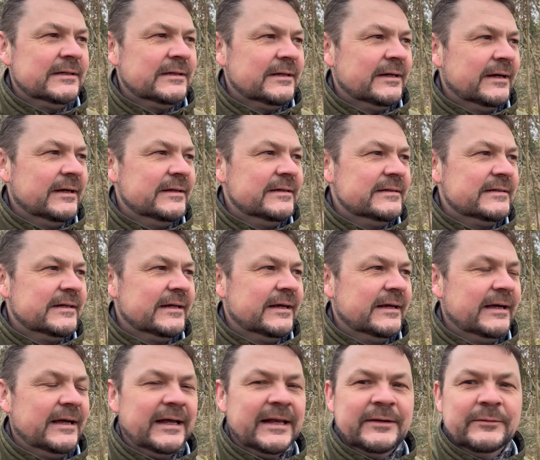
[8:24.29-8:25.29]
and
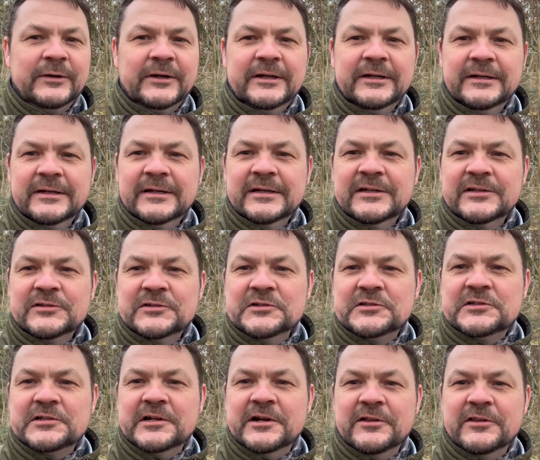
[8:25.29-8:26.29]
anyway, it's good
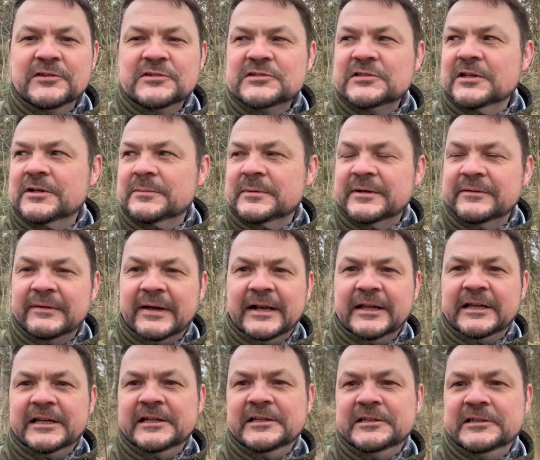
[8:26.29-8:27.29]
to know there's still a bit of
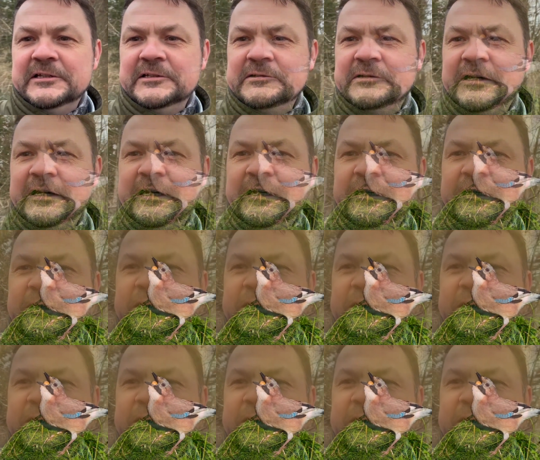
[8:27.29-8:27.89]
anarchy in the UK.